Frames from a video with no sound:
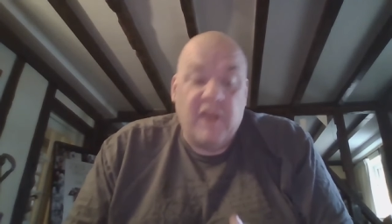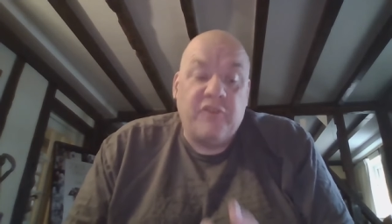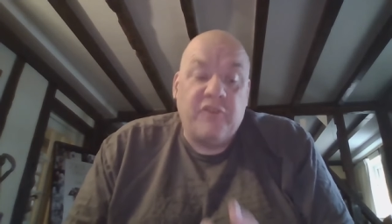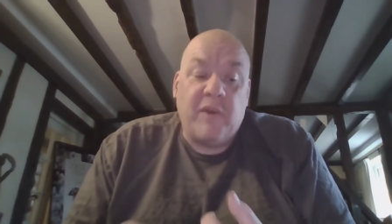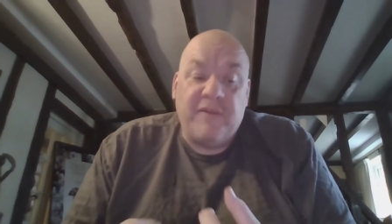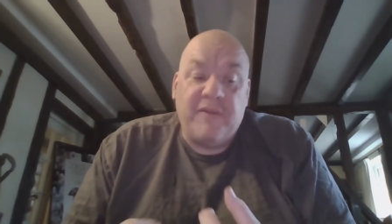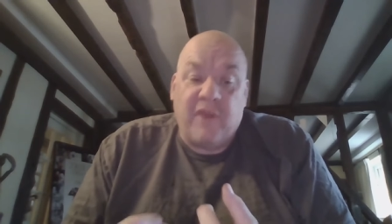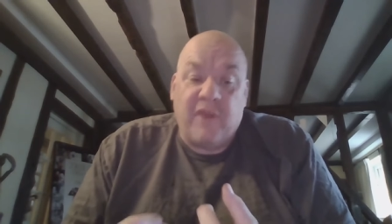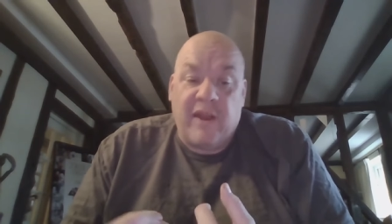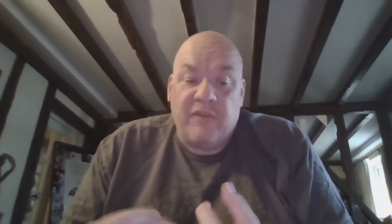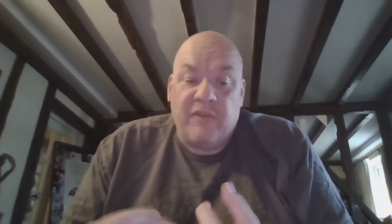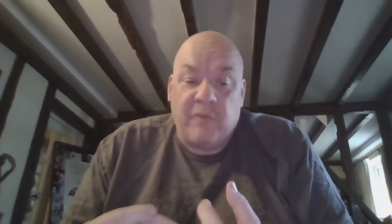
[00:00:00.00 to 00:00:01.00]

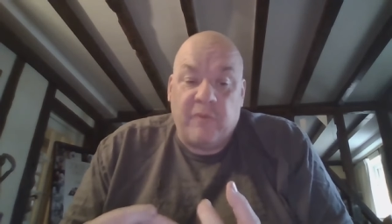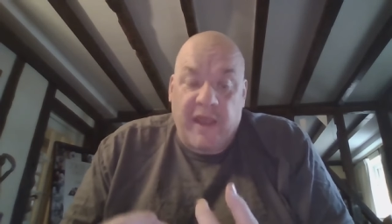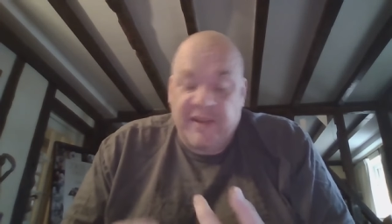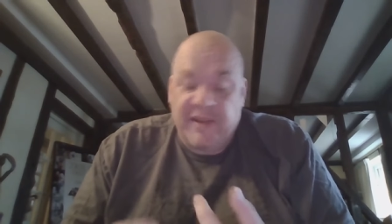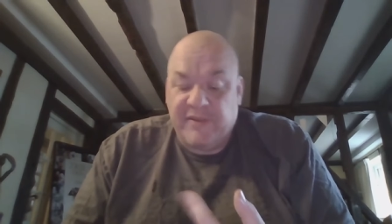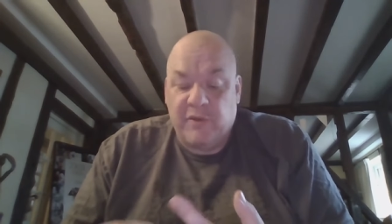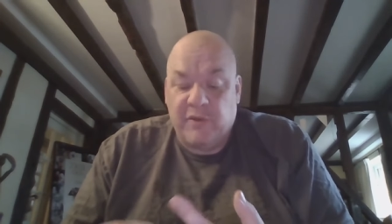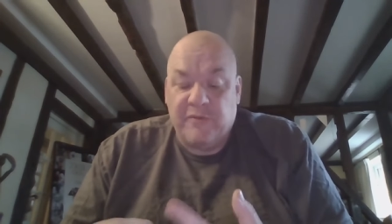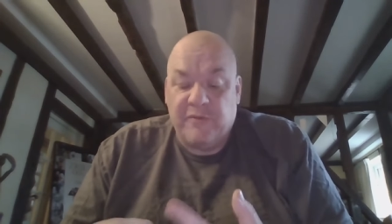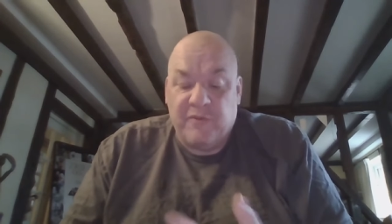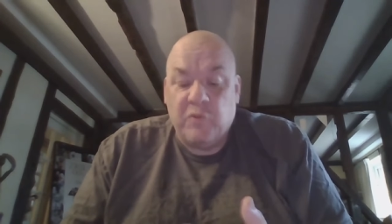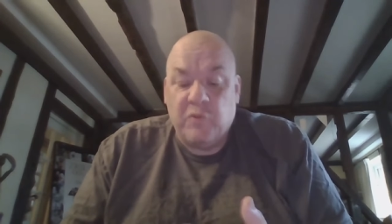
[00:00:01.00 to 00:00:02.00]
25s from 8 to
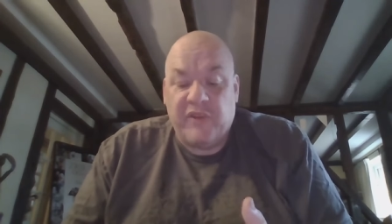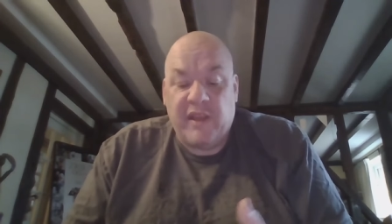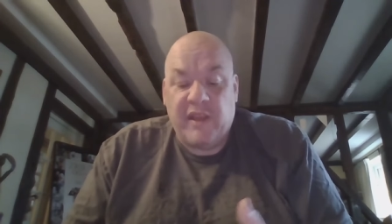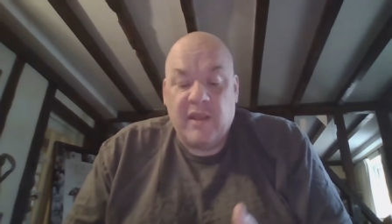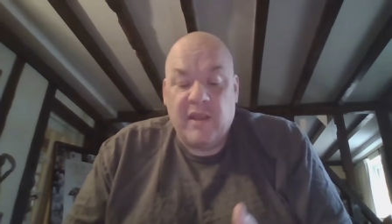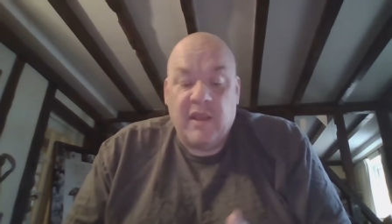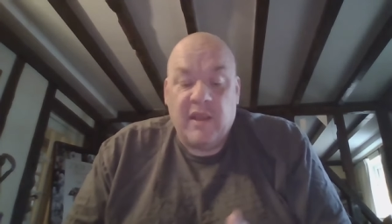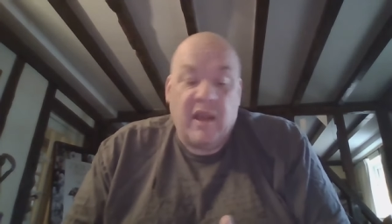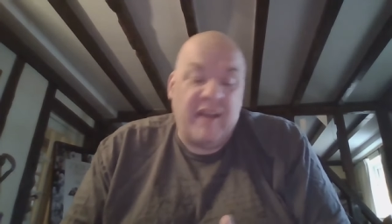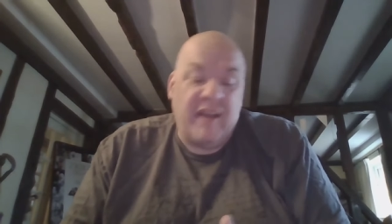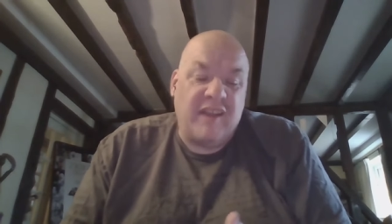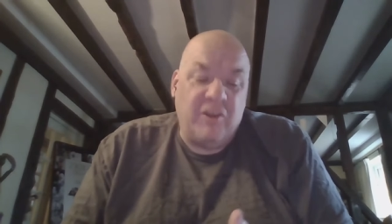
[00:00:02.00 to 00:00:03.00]
40, and then